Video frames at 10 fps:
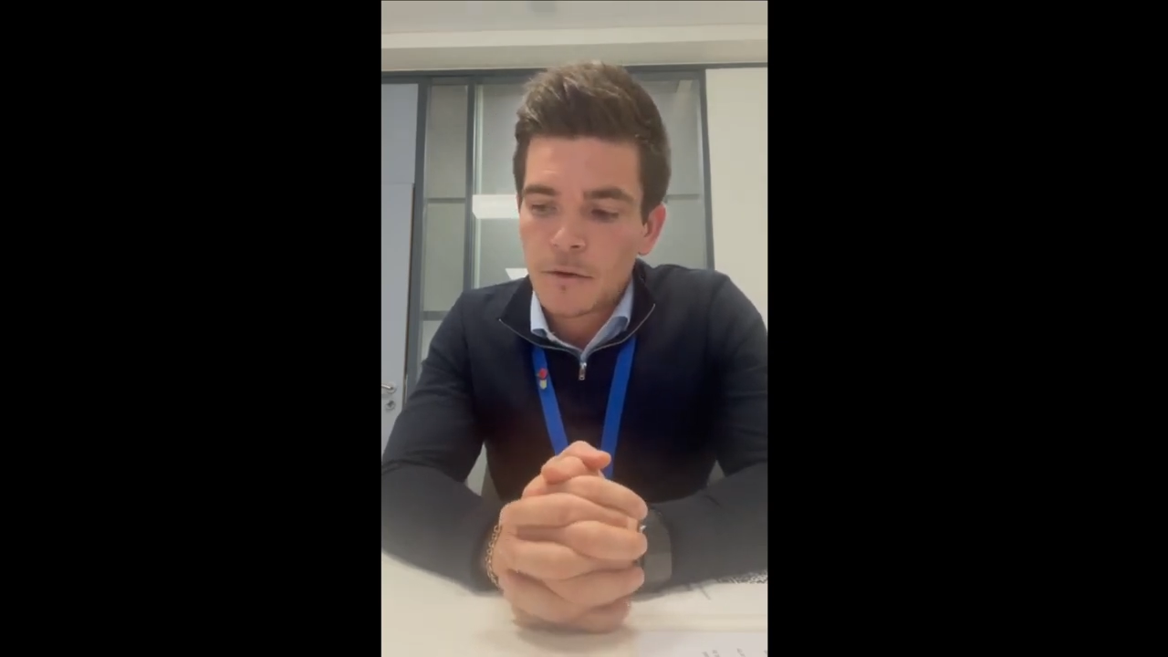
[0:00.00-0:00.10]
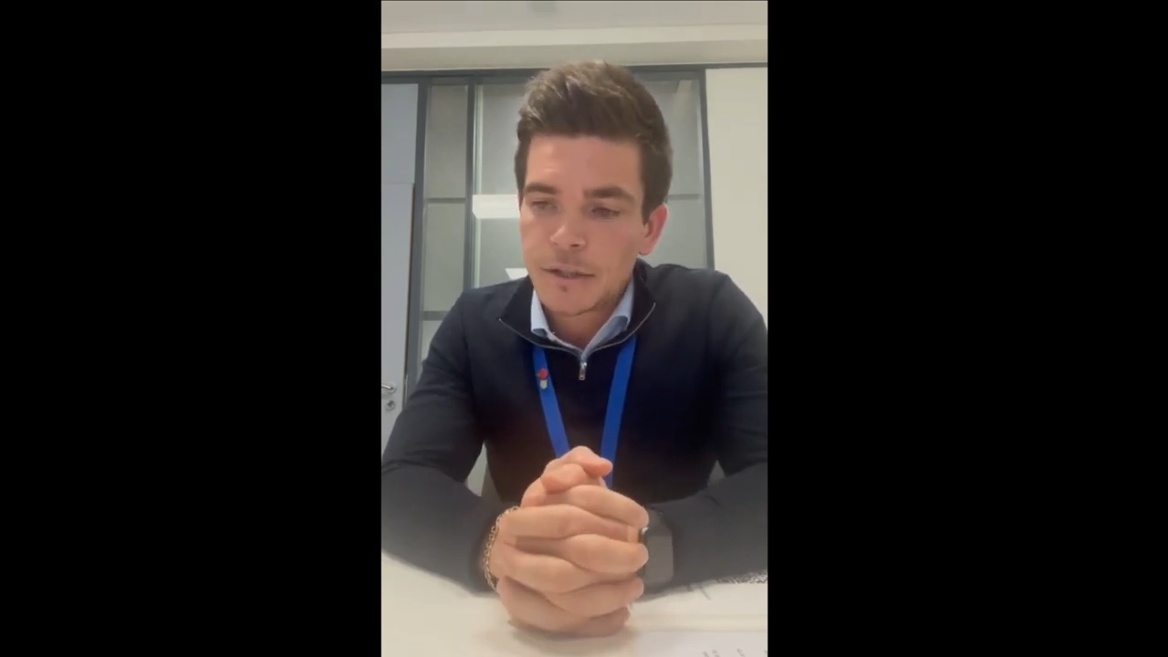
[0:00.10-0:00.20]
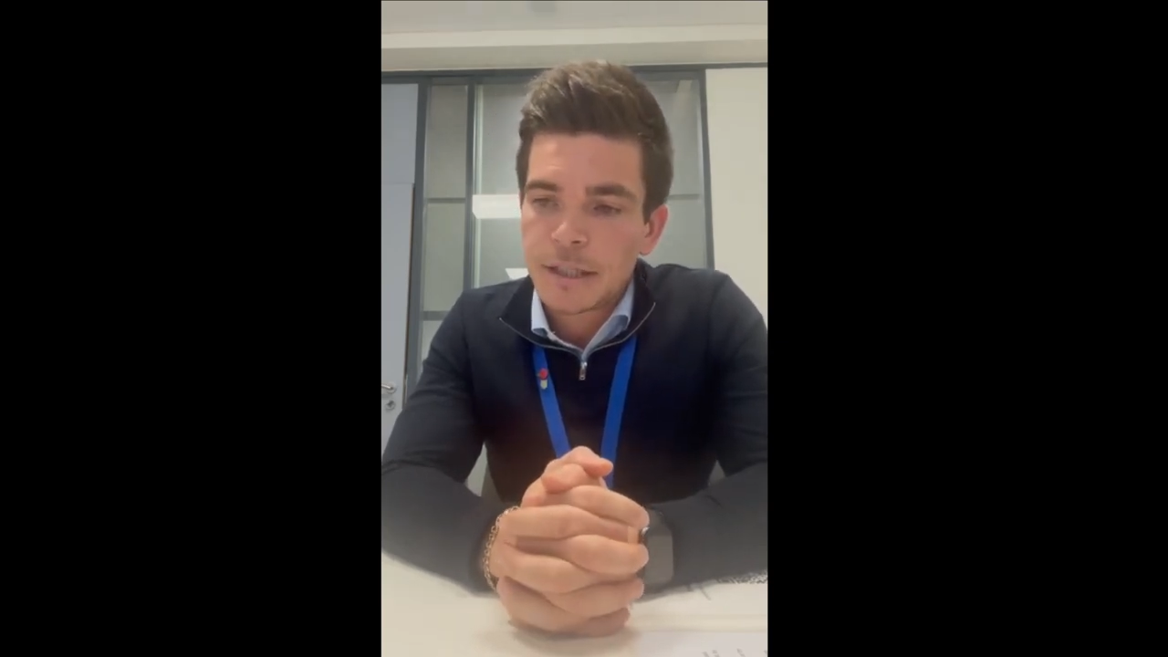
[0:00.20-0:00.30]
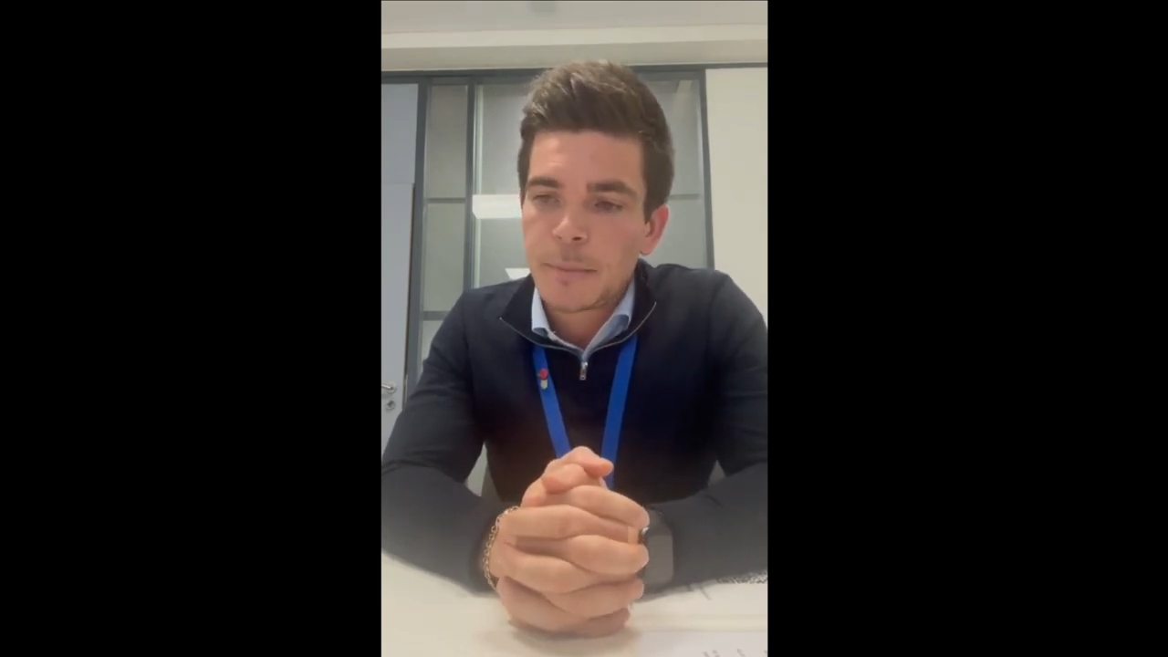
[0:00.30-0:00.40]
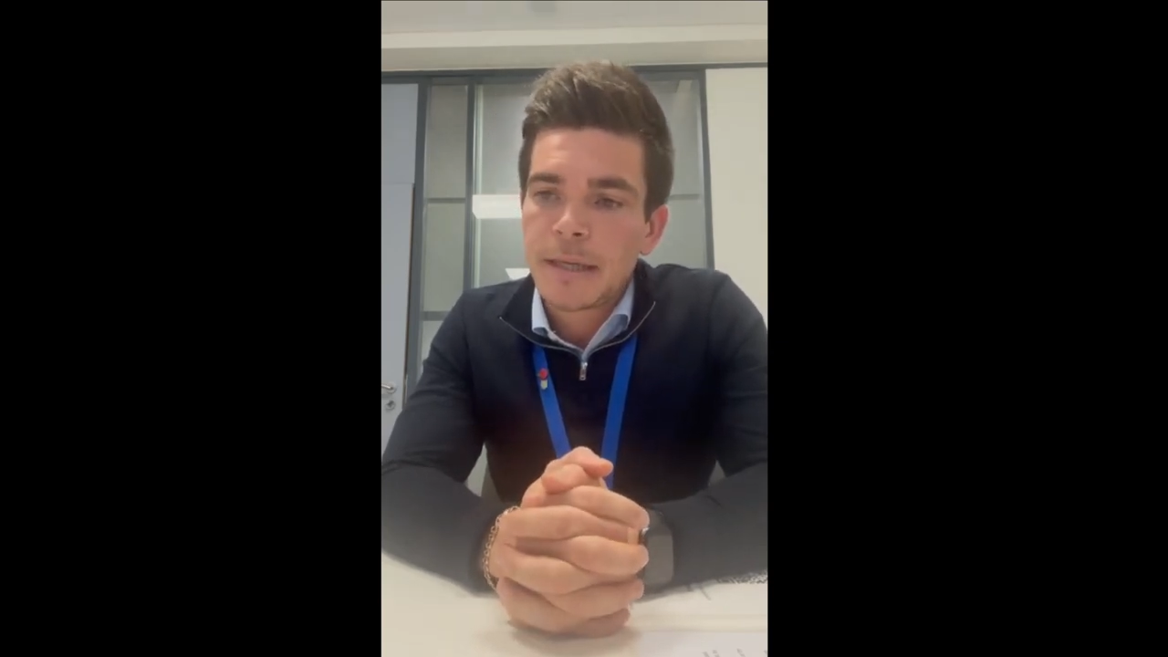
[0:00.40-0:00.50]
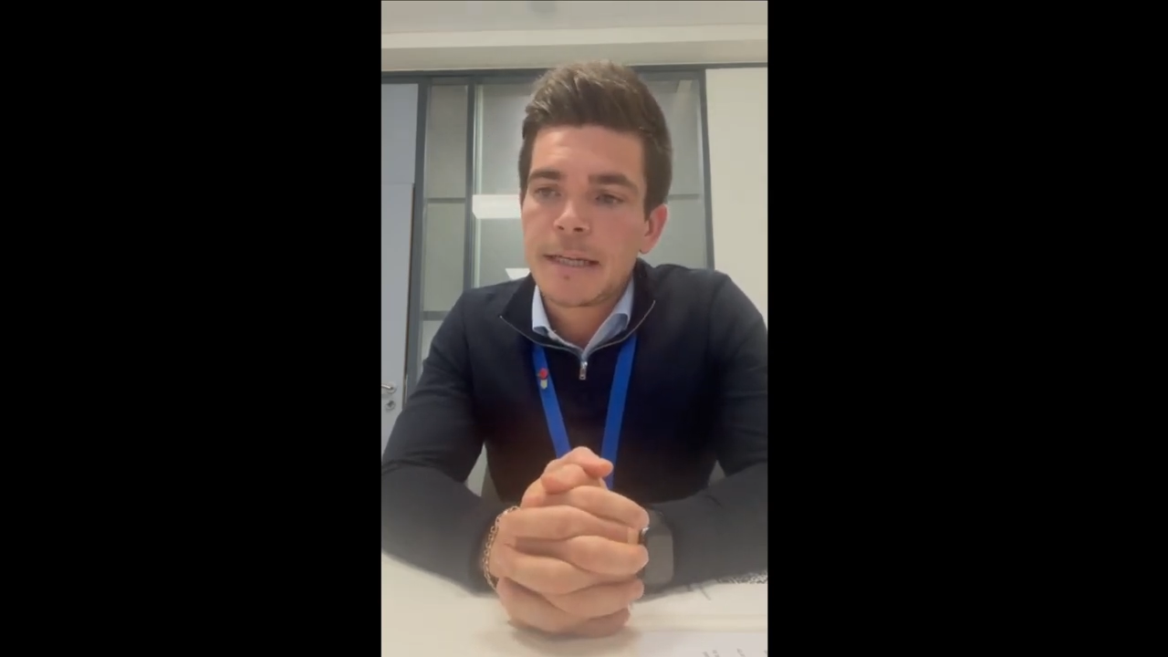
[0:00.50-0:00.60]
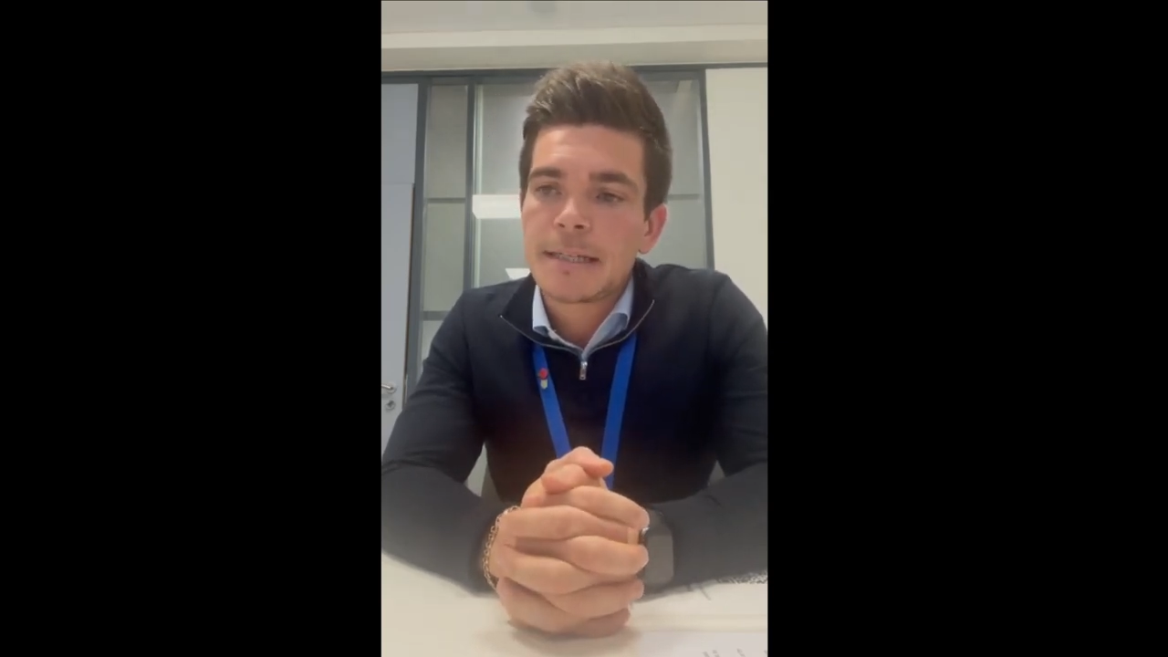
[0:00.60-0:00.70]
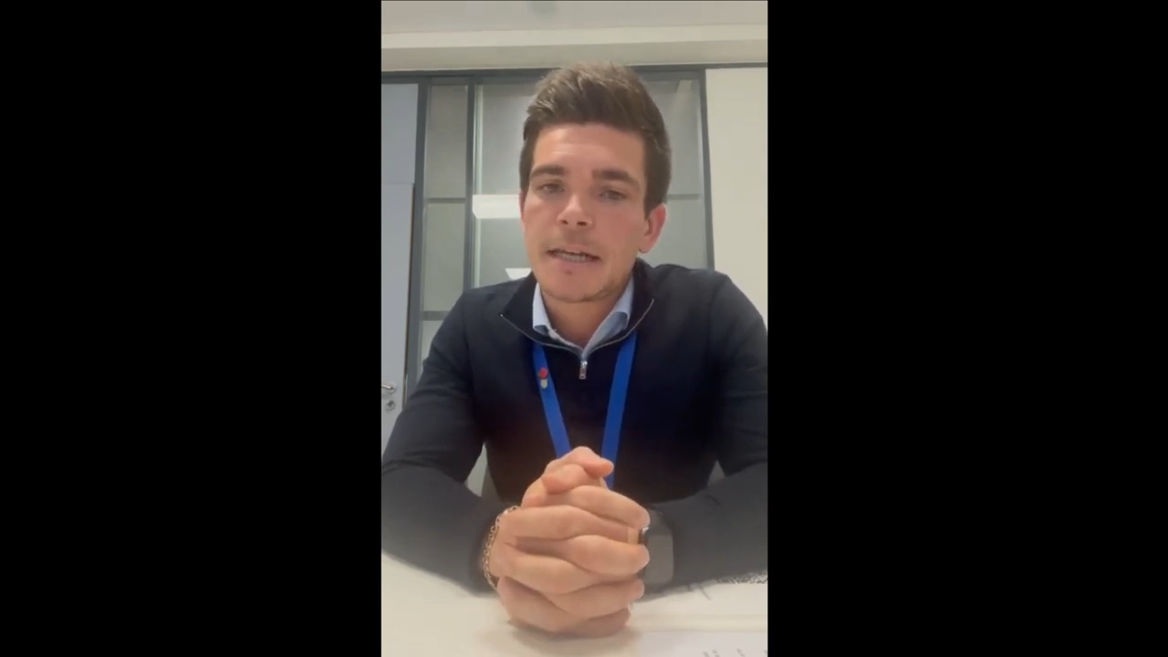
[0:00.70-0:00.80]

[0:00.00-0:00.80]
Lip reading: IGPs,